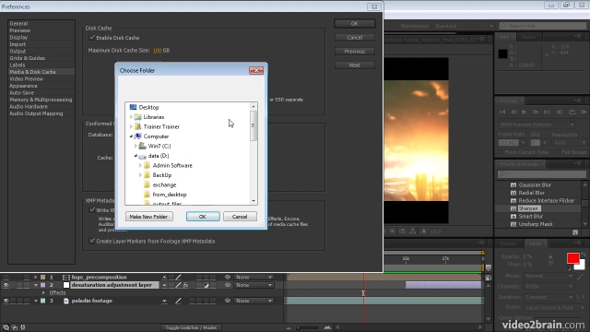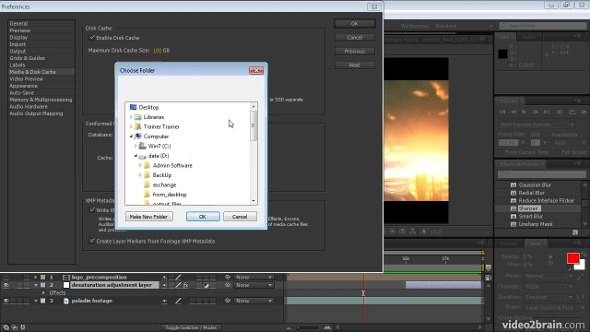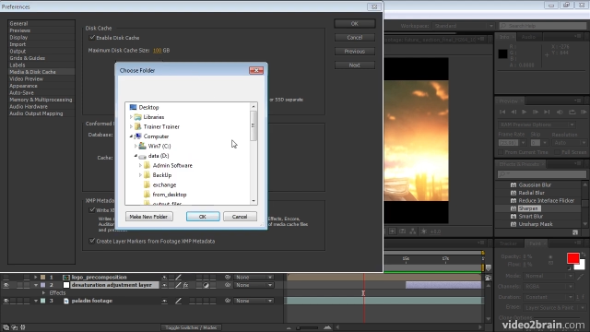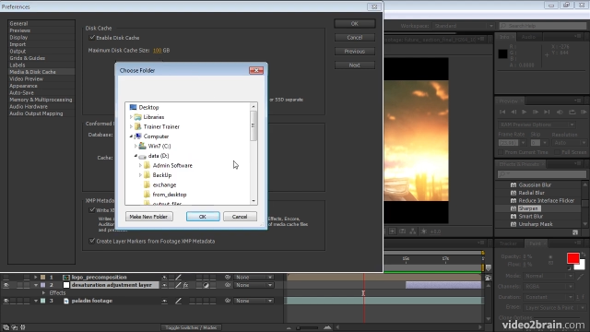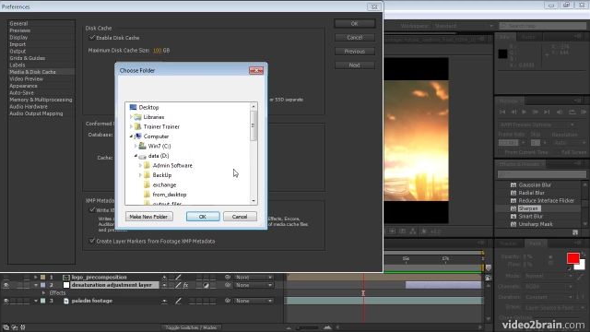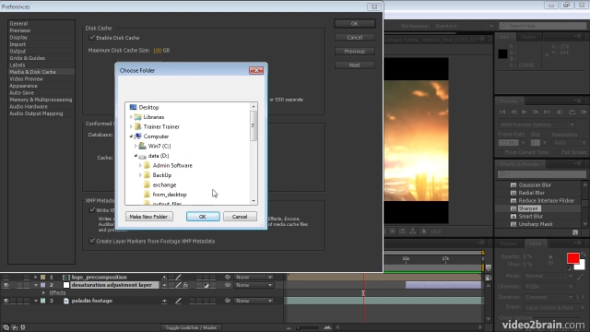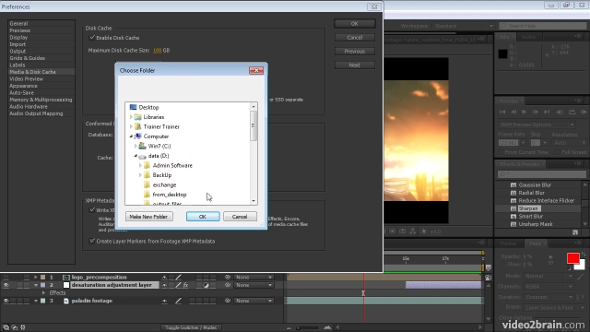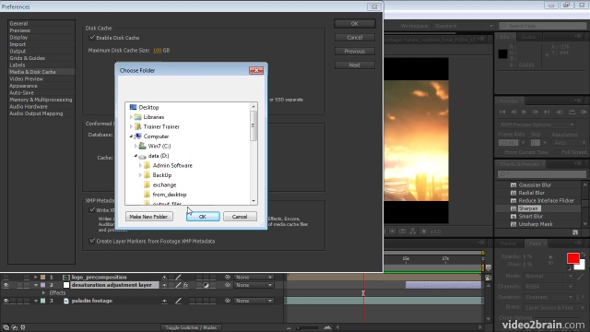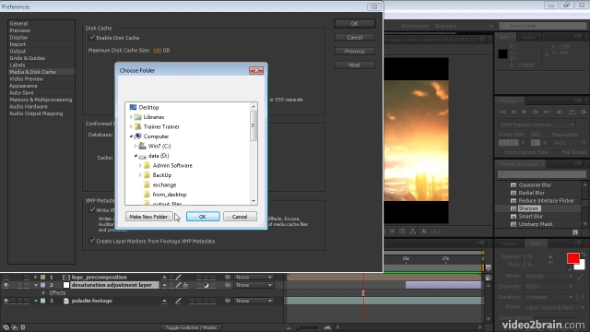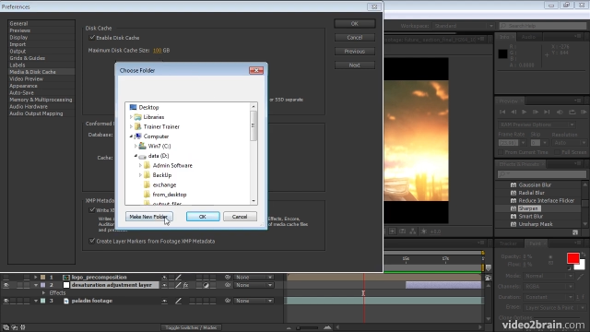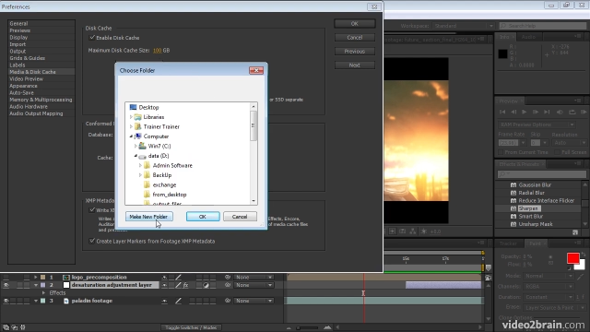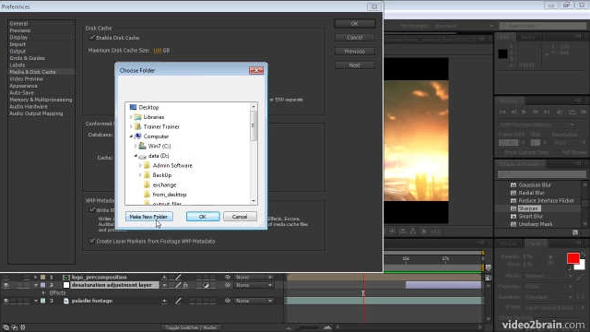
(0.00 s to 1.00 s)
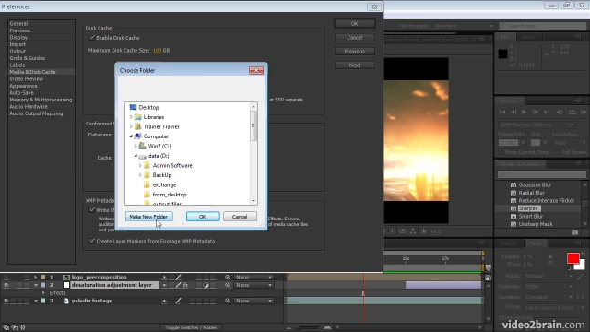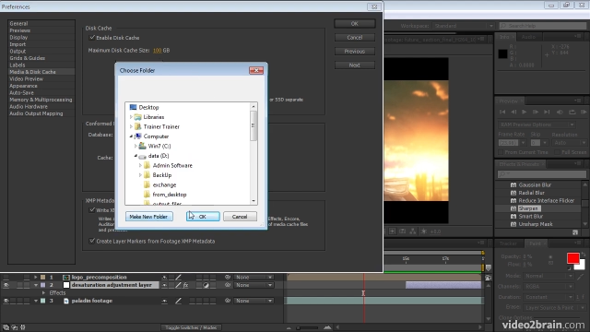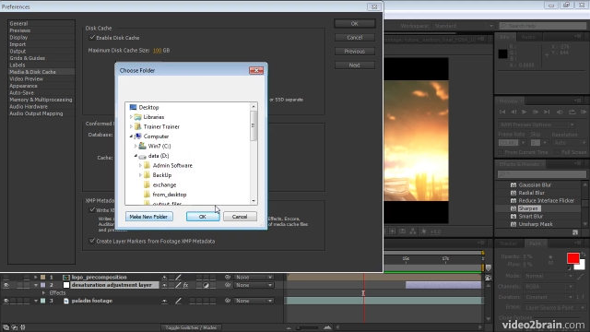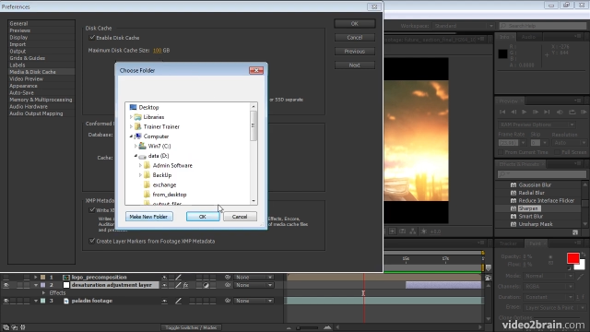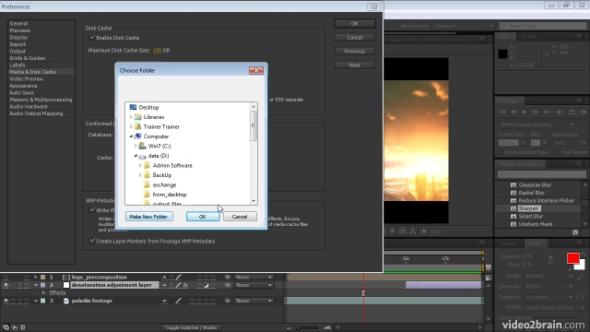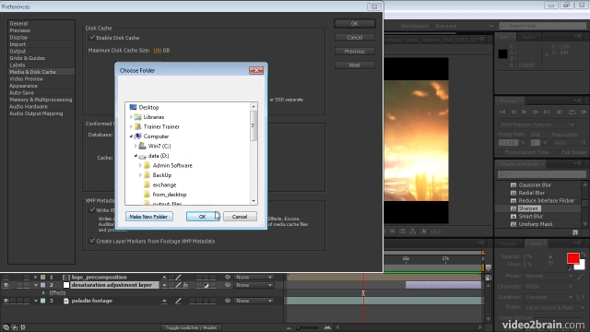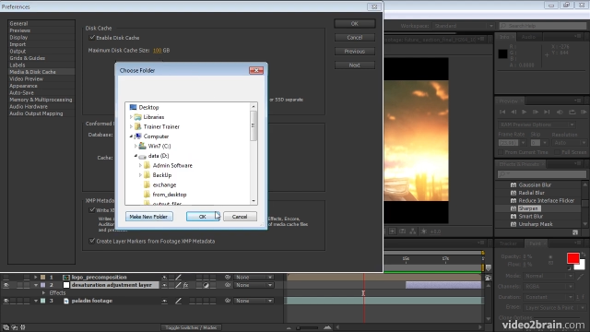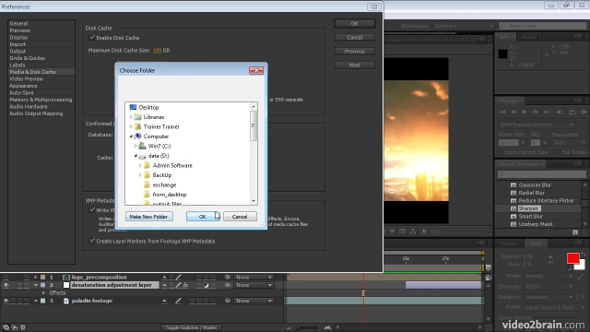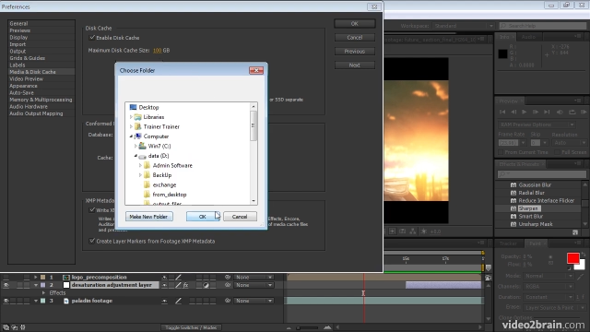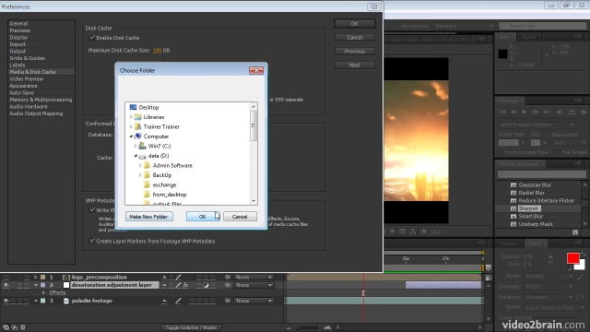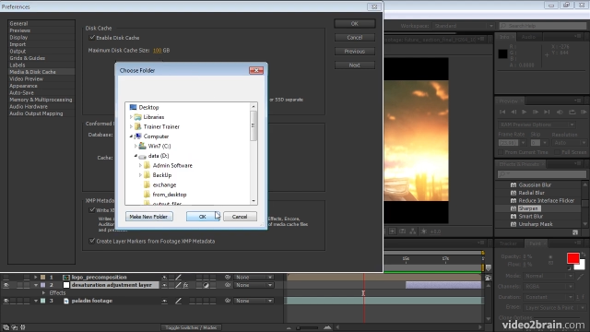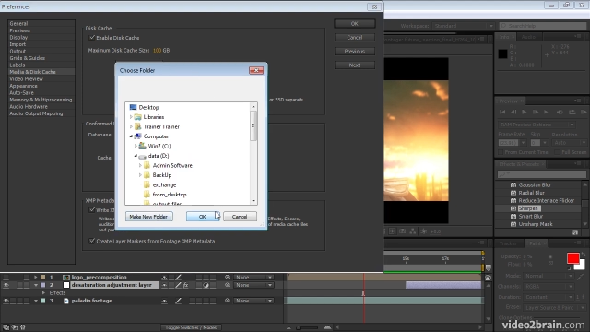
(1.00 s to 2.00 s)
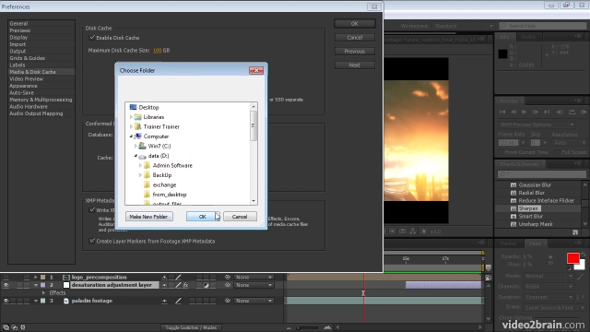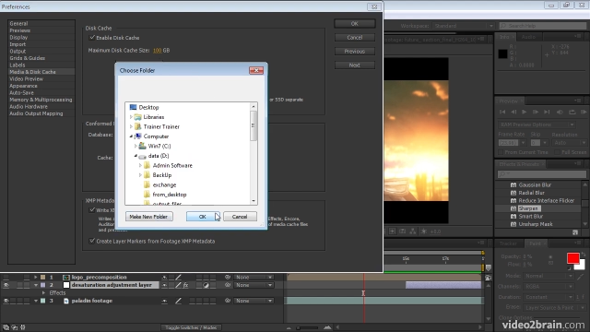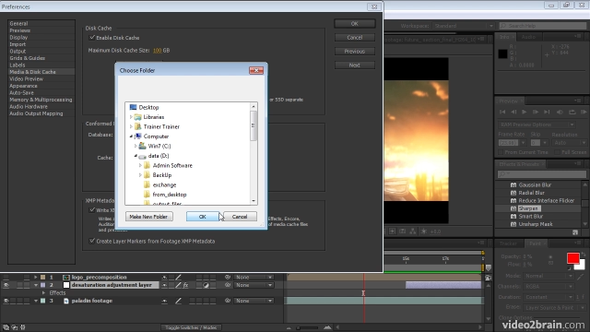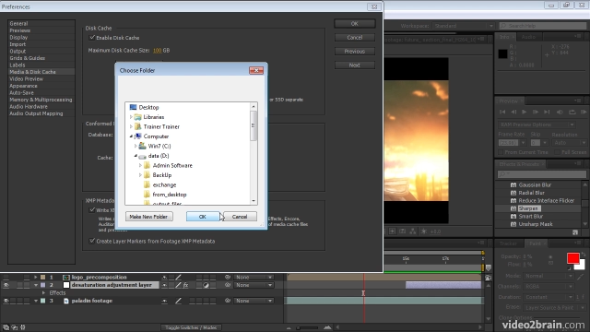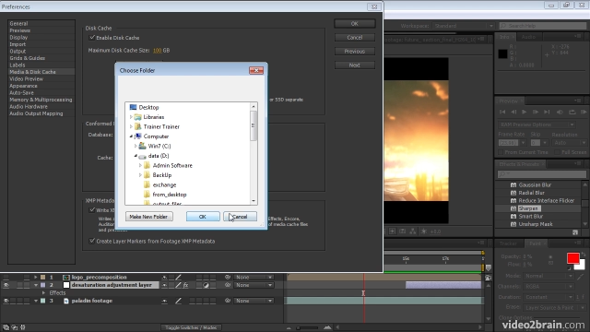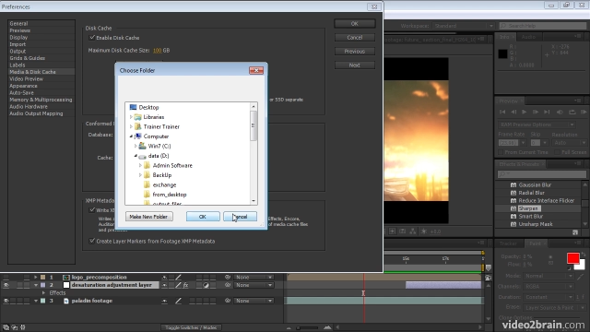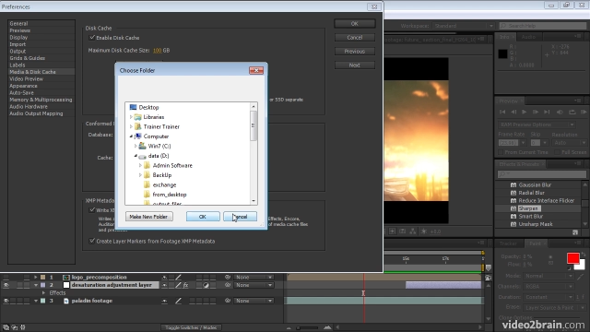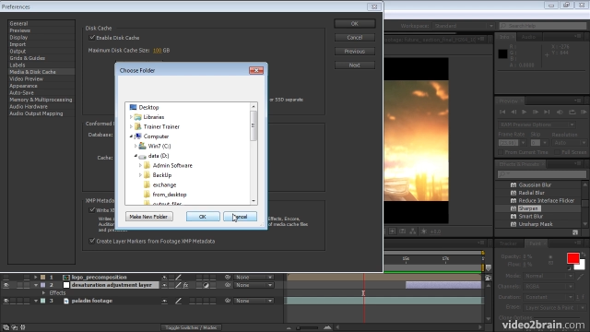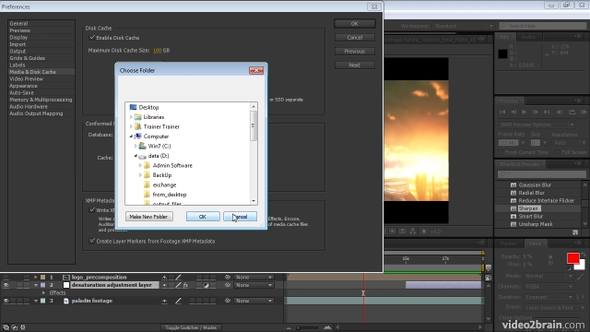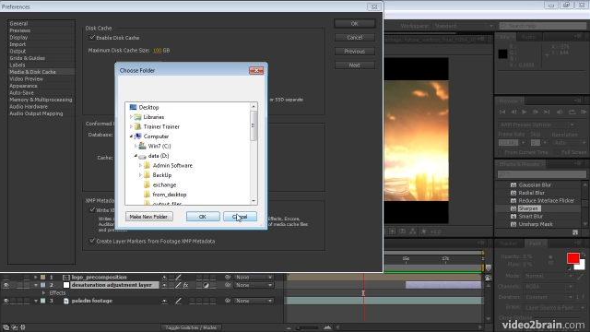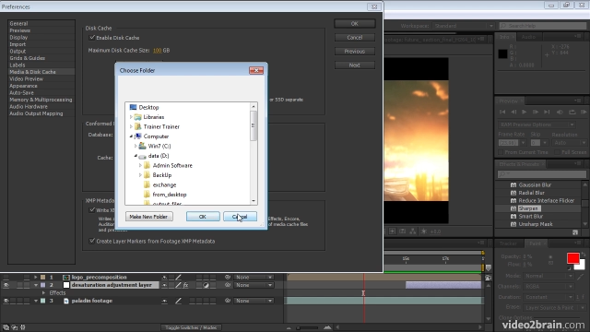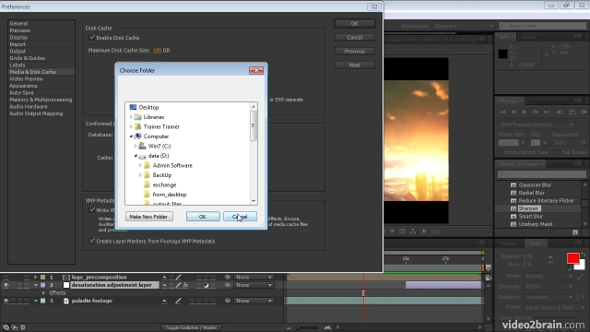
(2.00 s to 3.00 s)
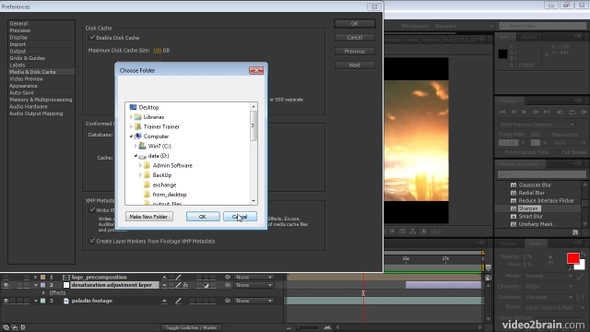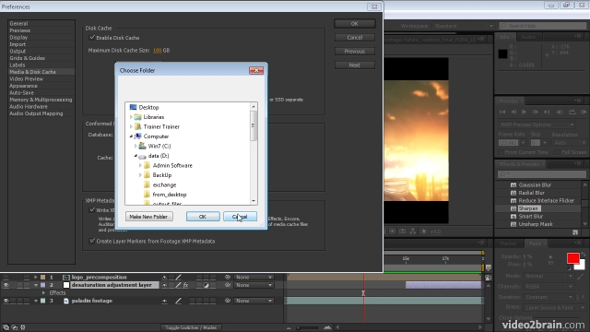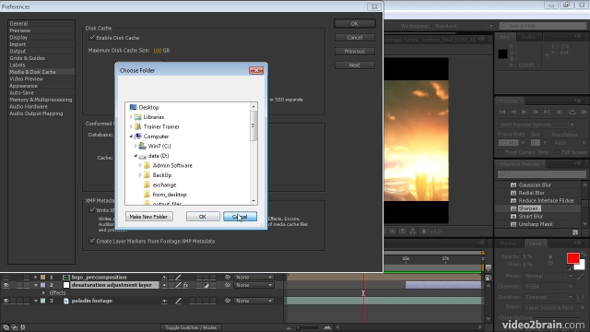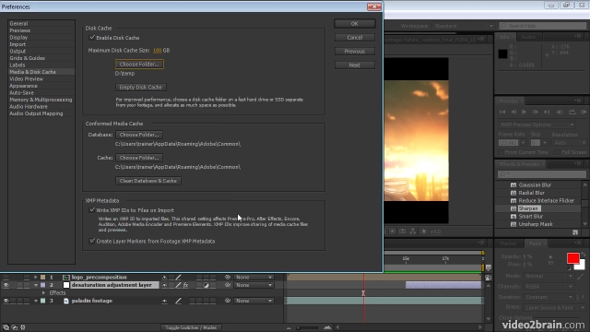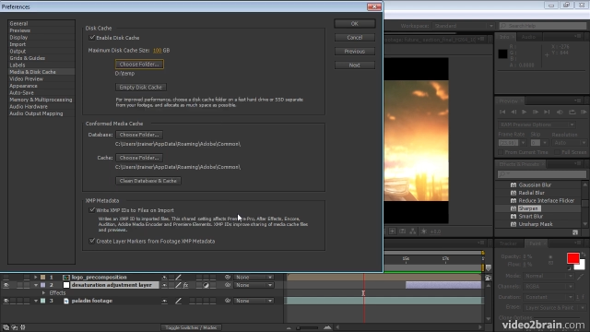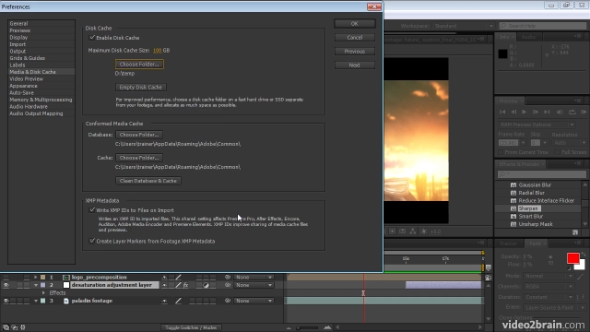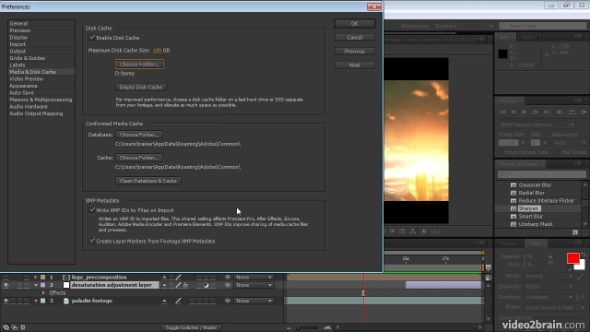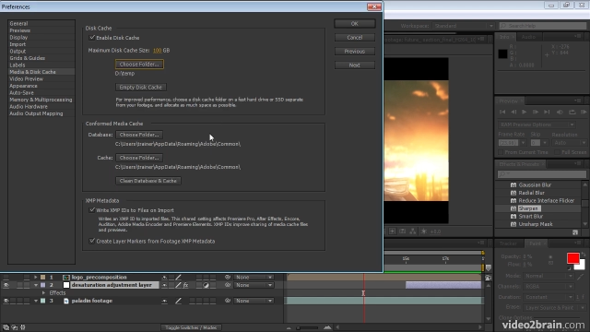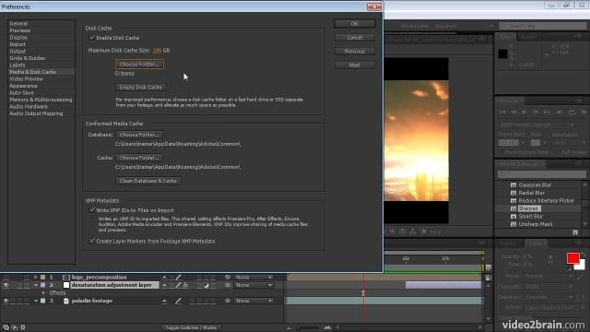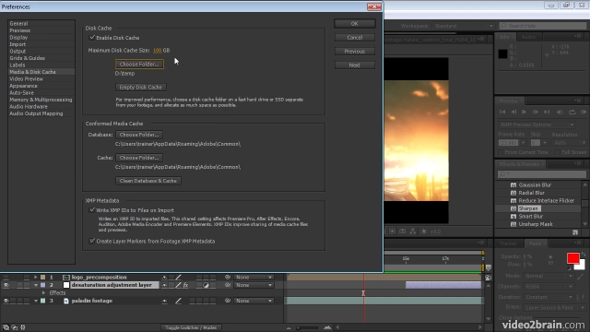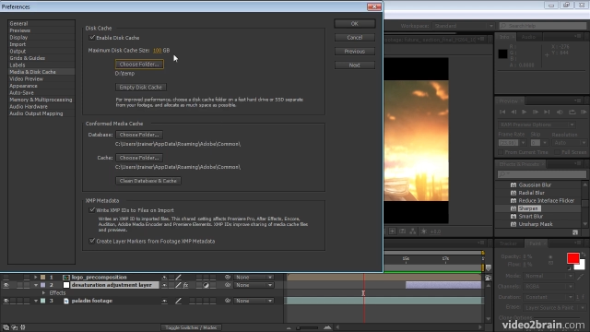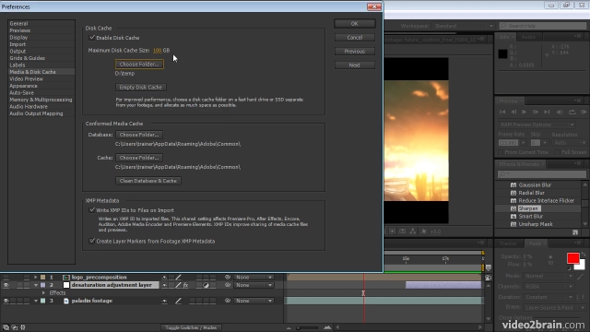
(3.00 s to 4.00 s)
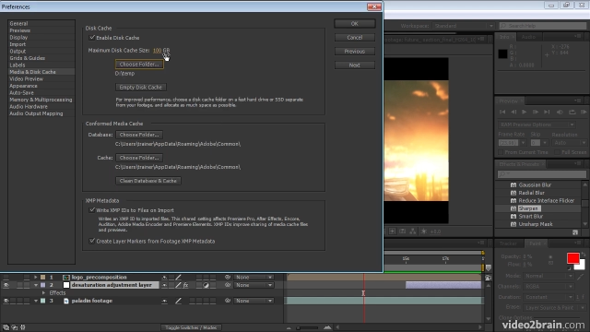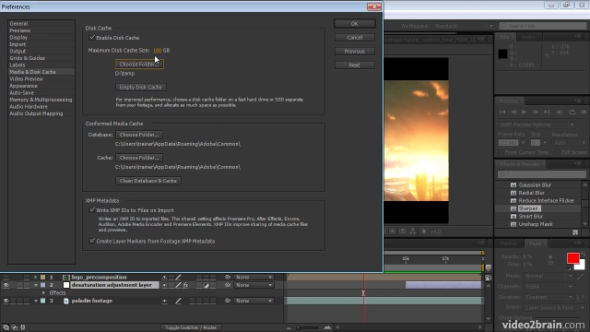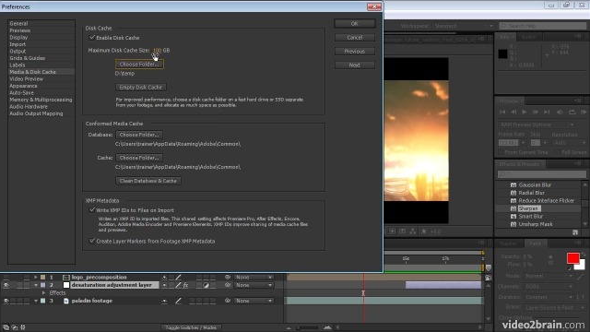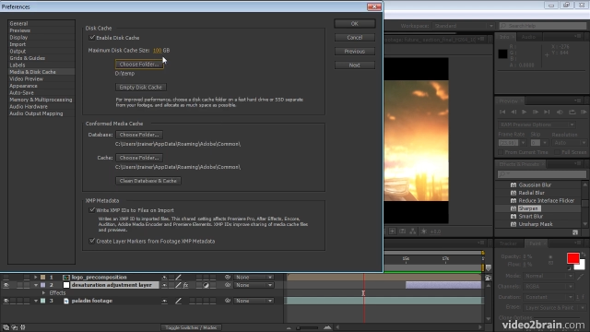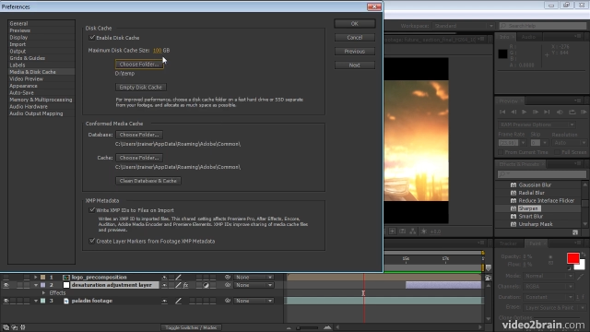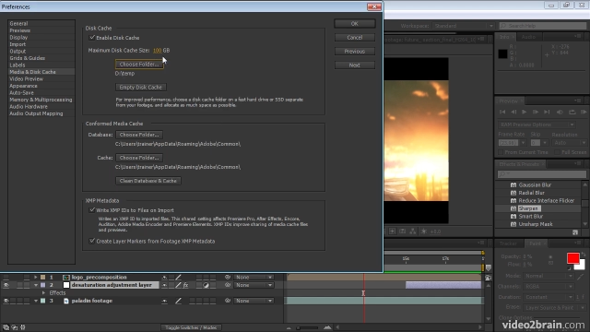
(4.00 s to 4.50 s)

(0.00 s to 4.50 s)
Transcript: (no speaker visible)